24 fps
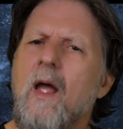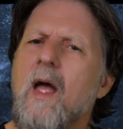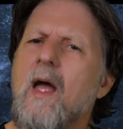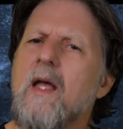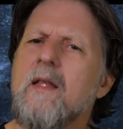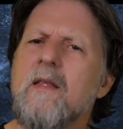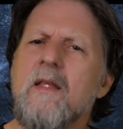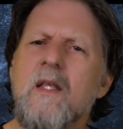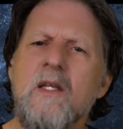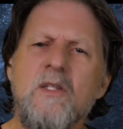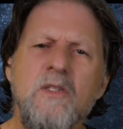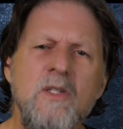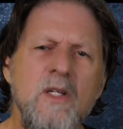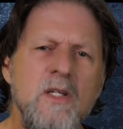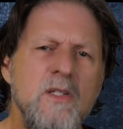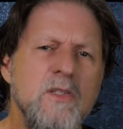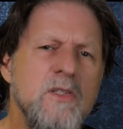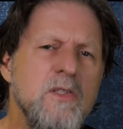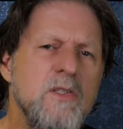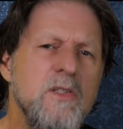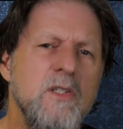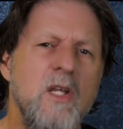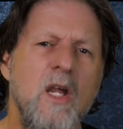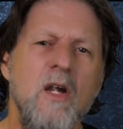And this is
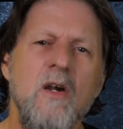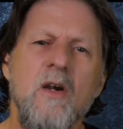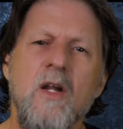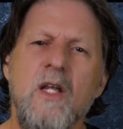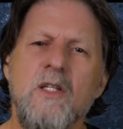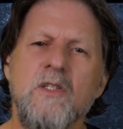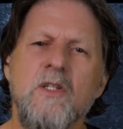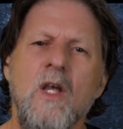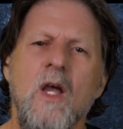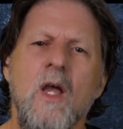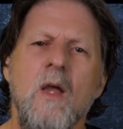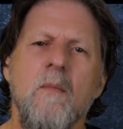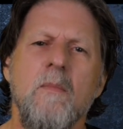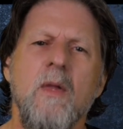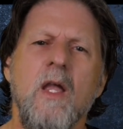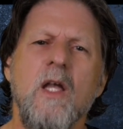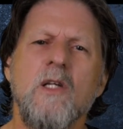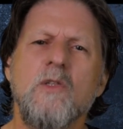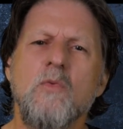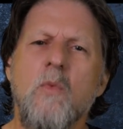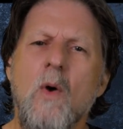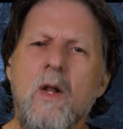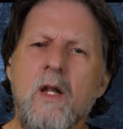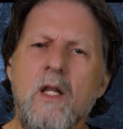serious
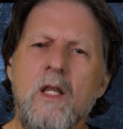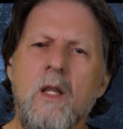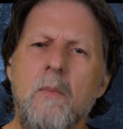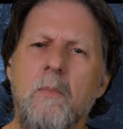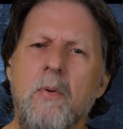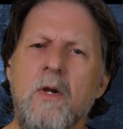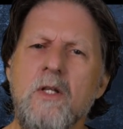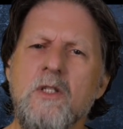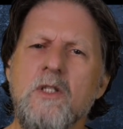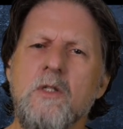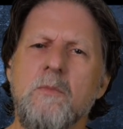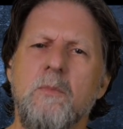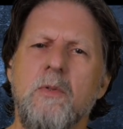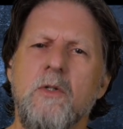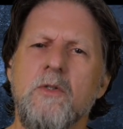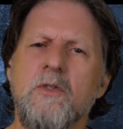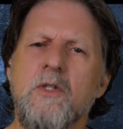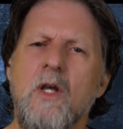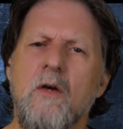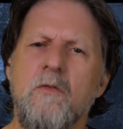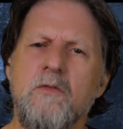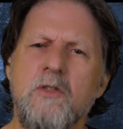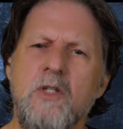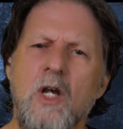because one of the principles
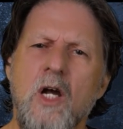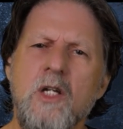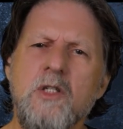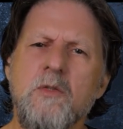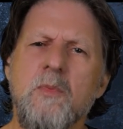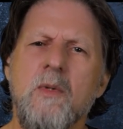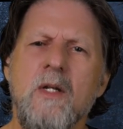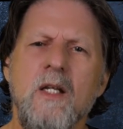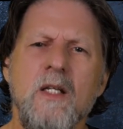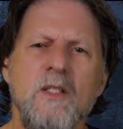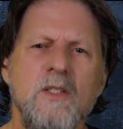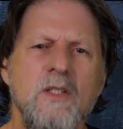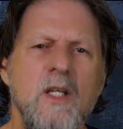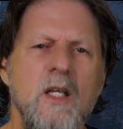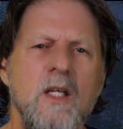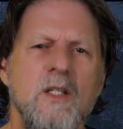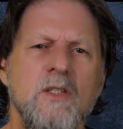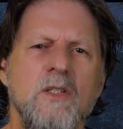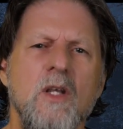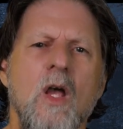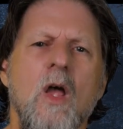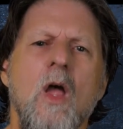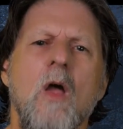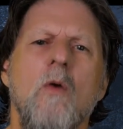of judgment is
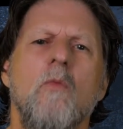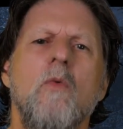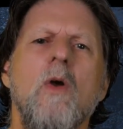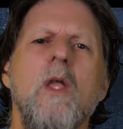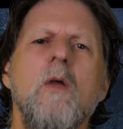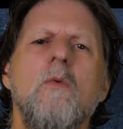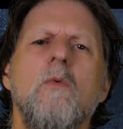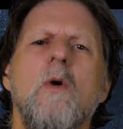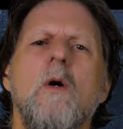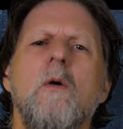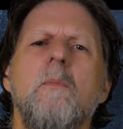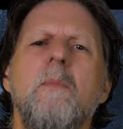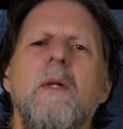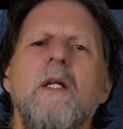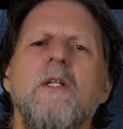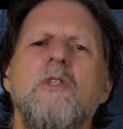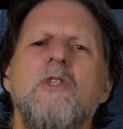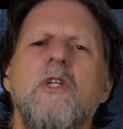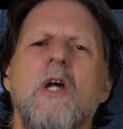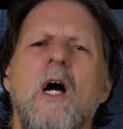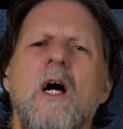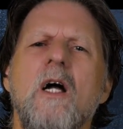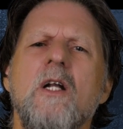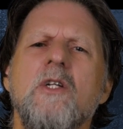this: we will be
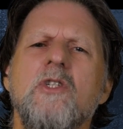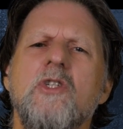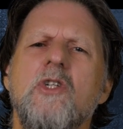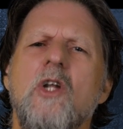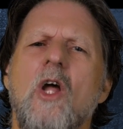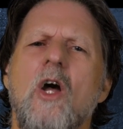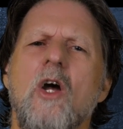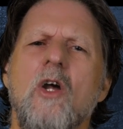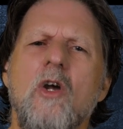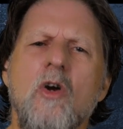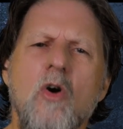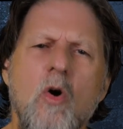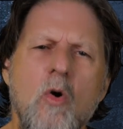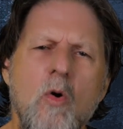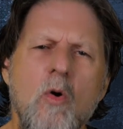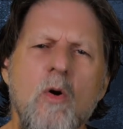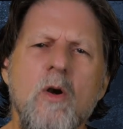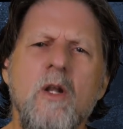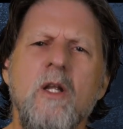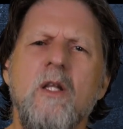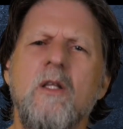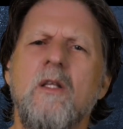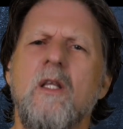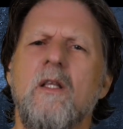judged
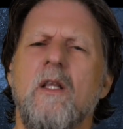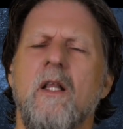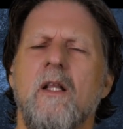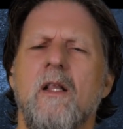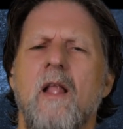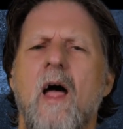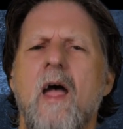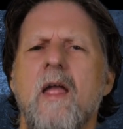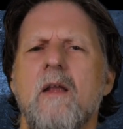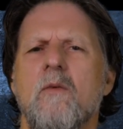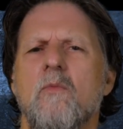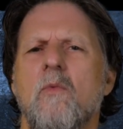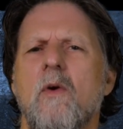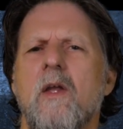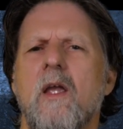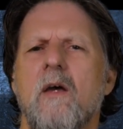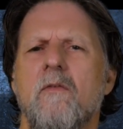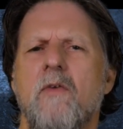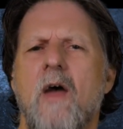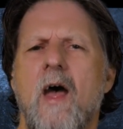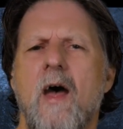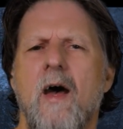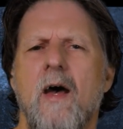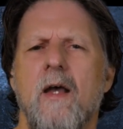according to the light we
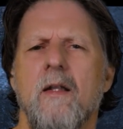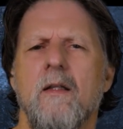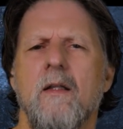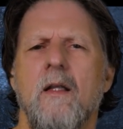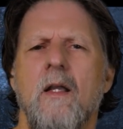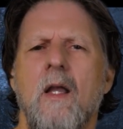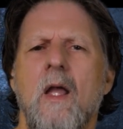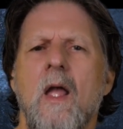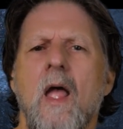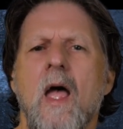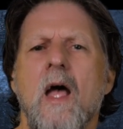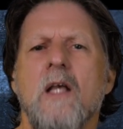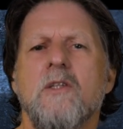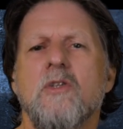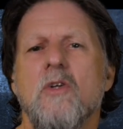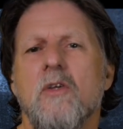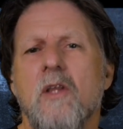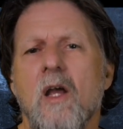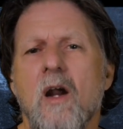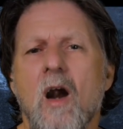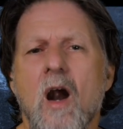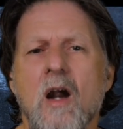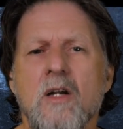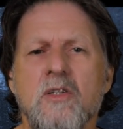have had. And so
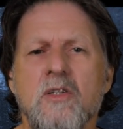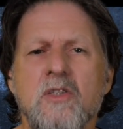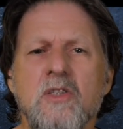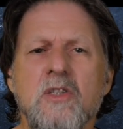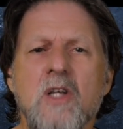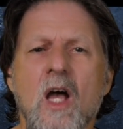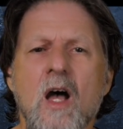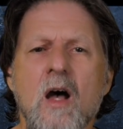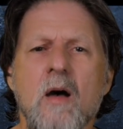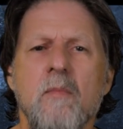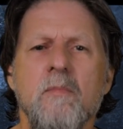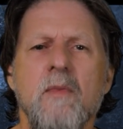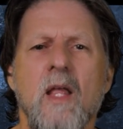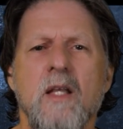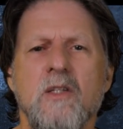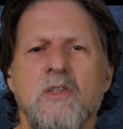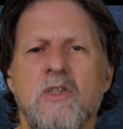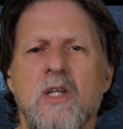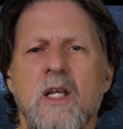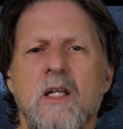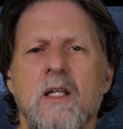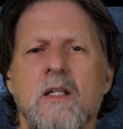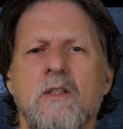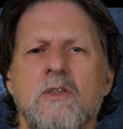there are some that
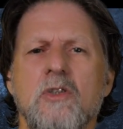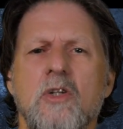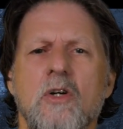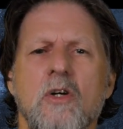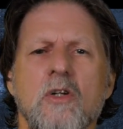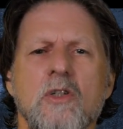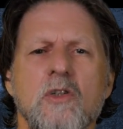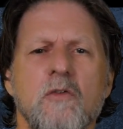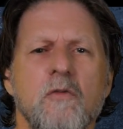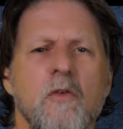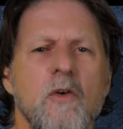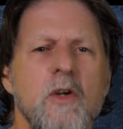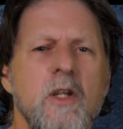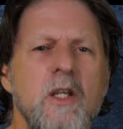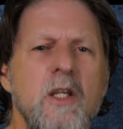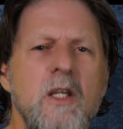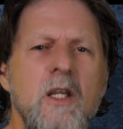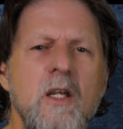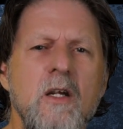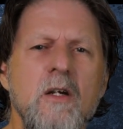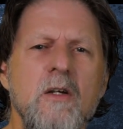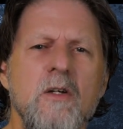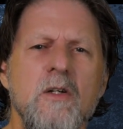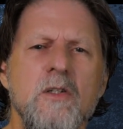sit in church for
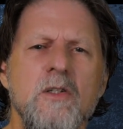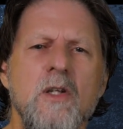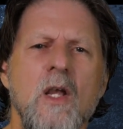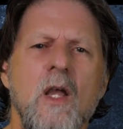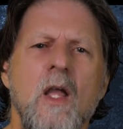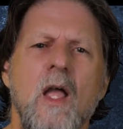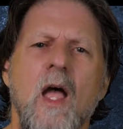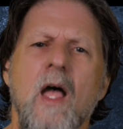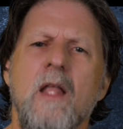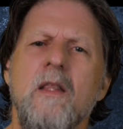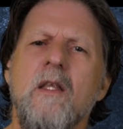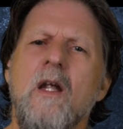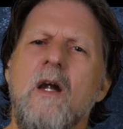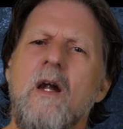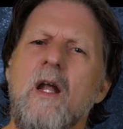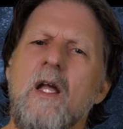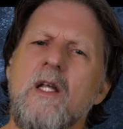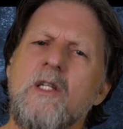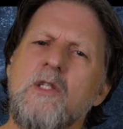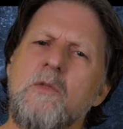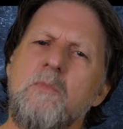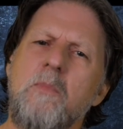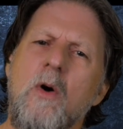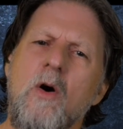years and they're
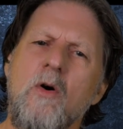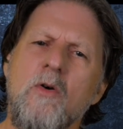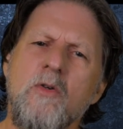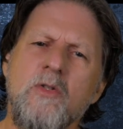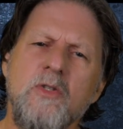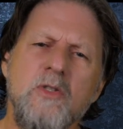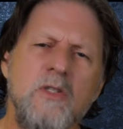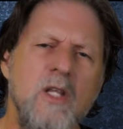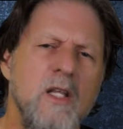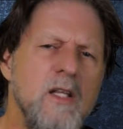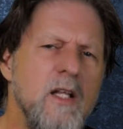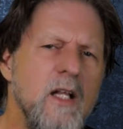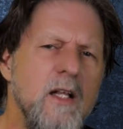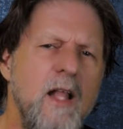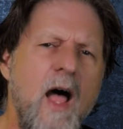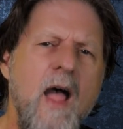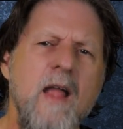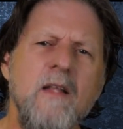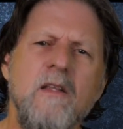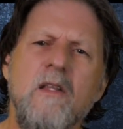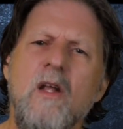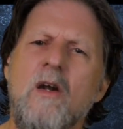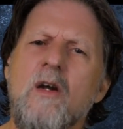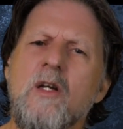exposed to the
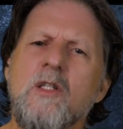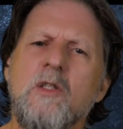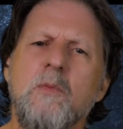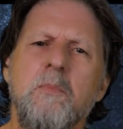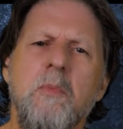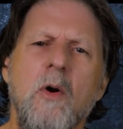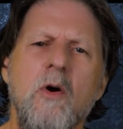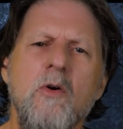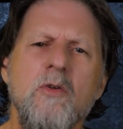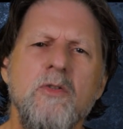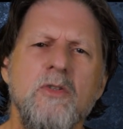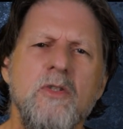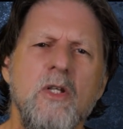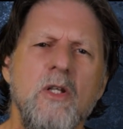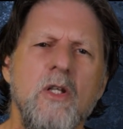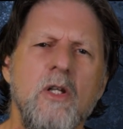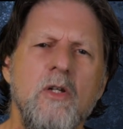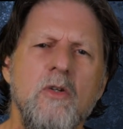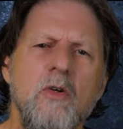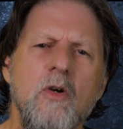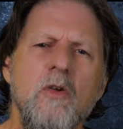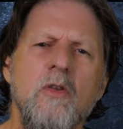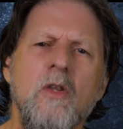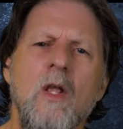light, they're exposed to the
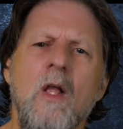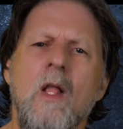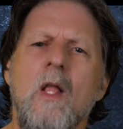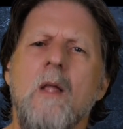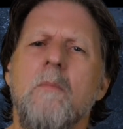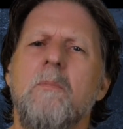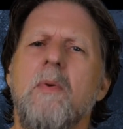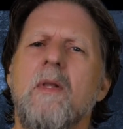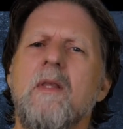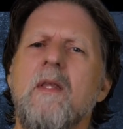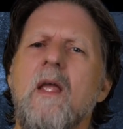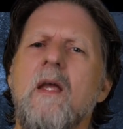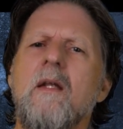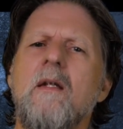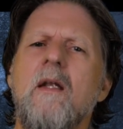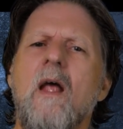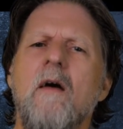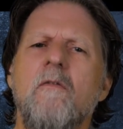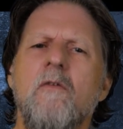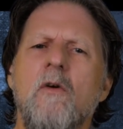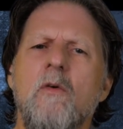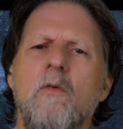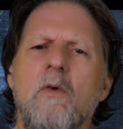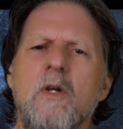truth, but they
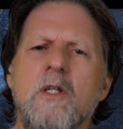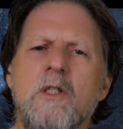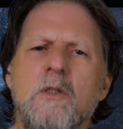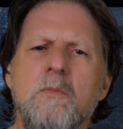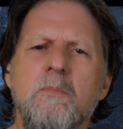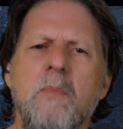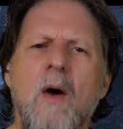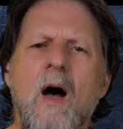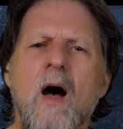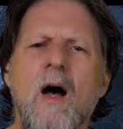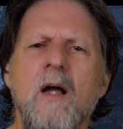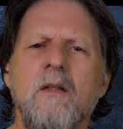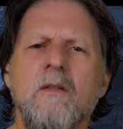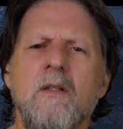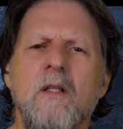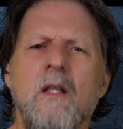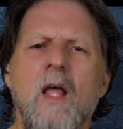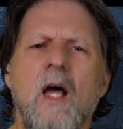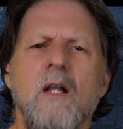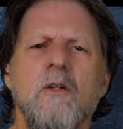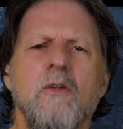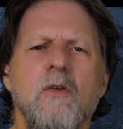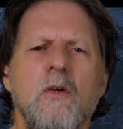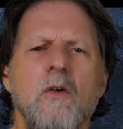never respond to
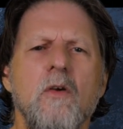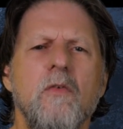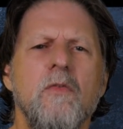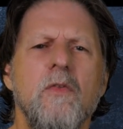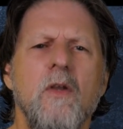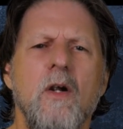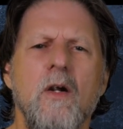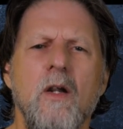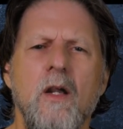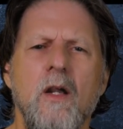that truth they're